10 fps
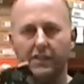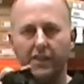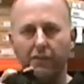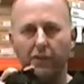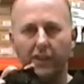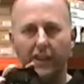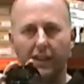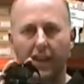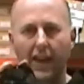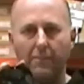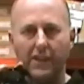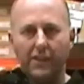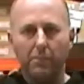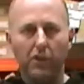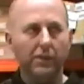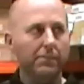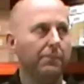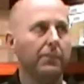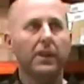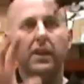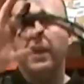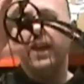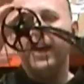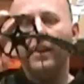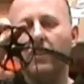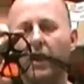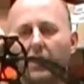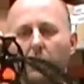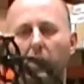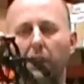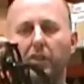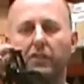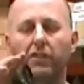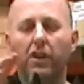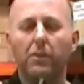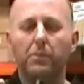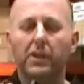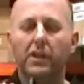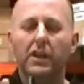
different cam down the bottom and an idler wheel up the top.